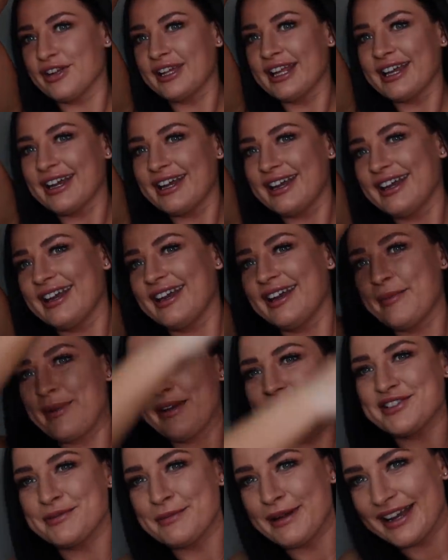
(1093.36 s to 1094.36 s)
got like a
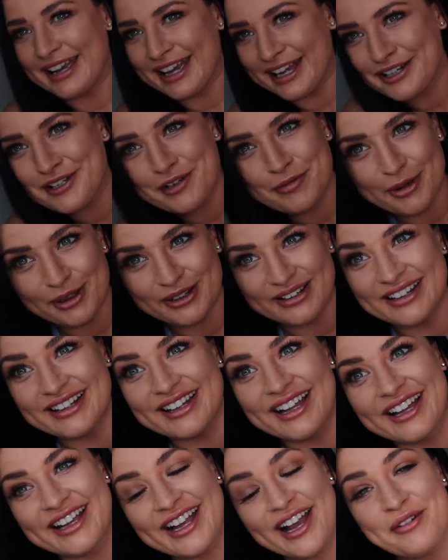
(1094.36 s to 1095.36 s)
bit of tomato ketchup on it.
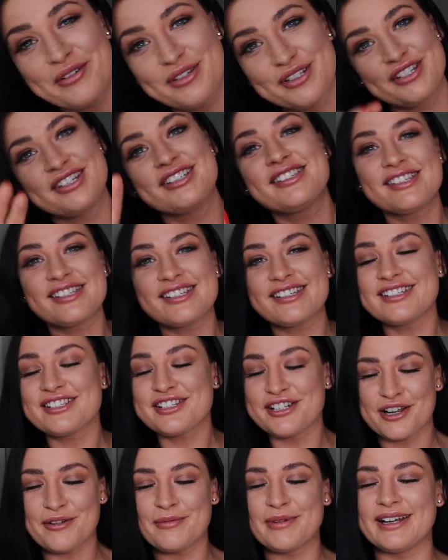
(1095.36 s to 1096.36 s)
Like, I was just,
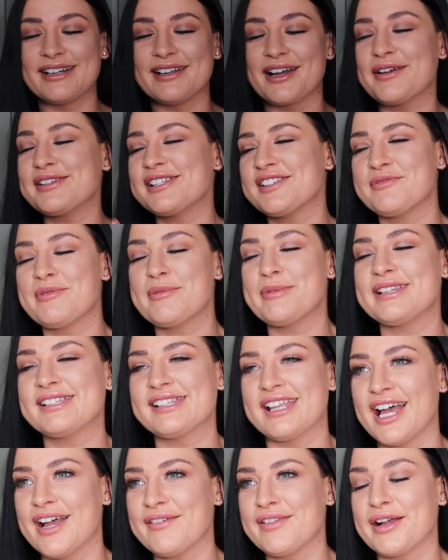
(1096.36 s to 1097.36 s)
do you know what I mean? Like, I was living my
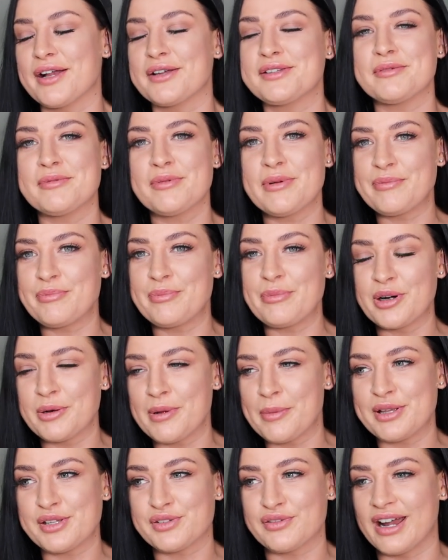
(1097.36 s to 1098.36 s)
best life. Like, I was at my, one
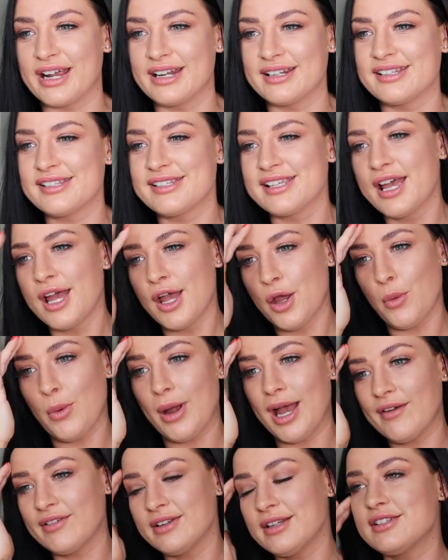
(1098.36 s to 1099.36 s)
of my best friends.
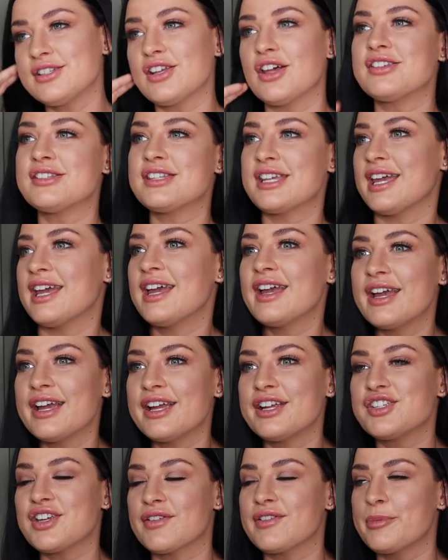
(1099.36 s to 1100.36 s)
We're having a
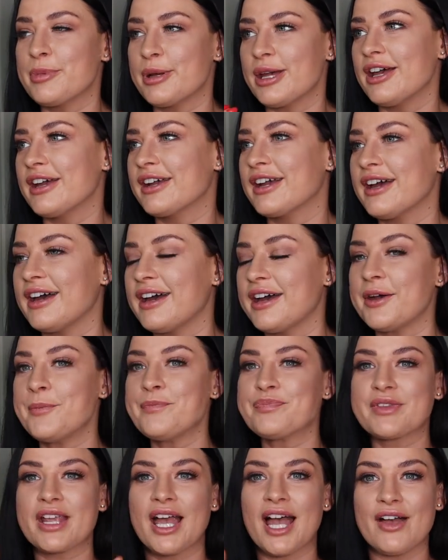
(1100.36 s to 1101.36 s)
sausage, having a burger,
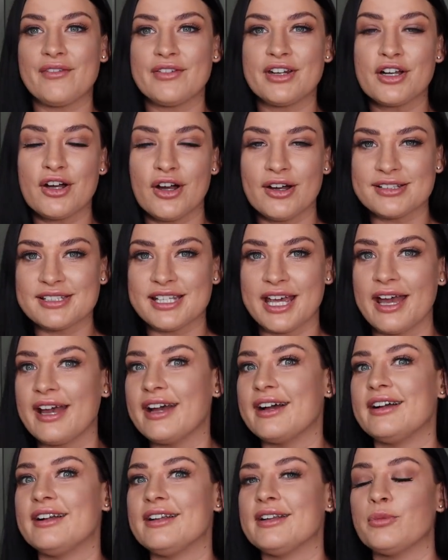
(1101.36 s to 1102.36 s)
having a
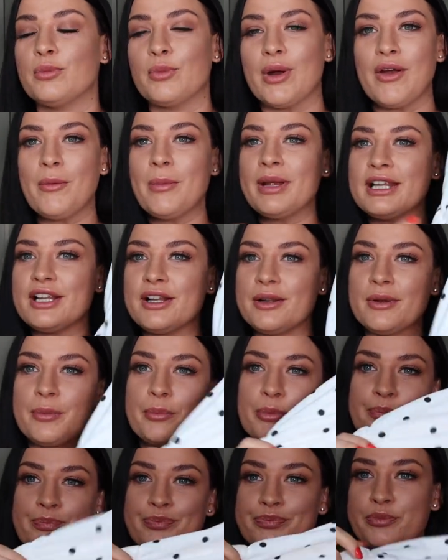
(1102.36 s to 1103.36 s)
cocktail, wearing my little
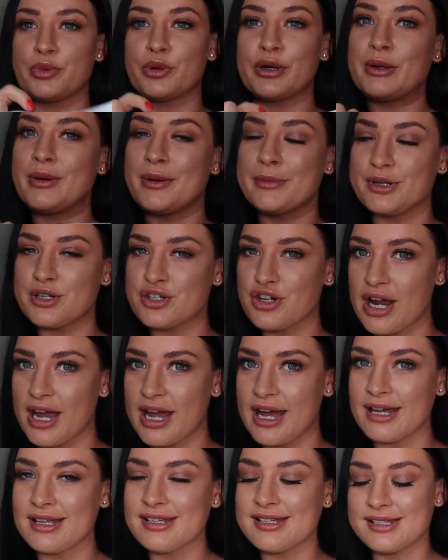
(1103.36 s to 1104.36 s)
Pretty Woman
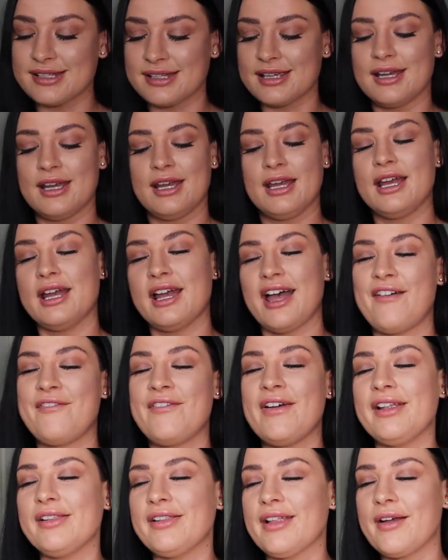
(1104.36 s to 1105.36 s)
dress. I
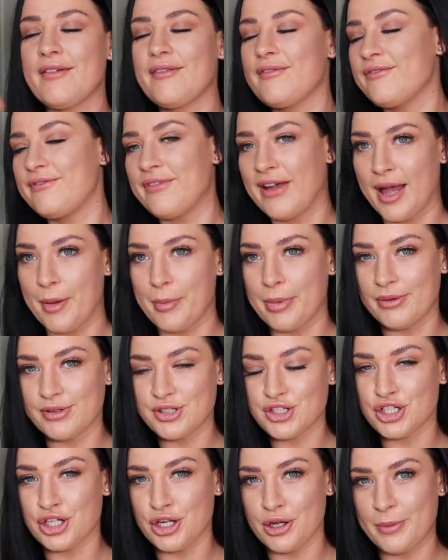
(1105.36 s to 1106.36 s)
felt fab,
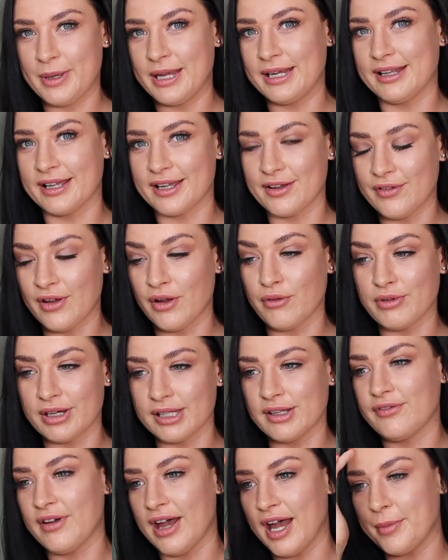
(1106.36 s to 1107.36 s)
do you know what I mean? Like, I felt
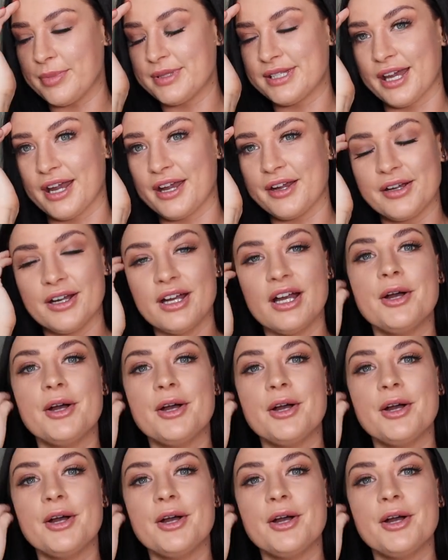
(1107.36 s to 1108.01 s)
really fab. So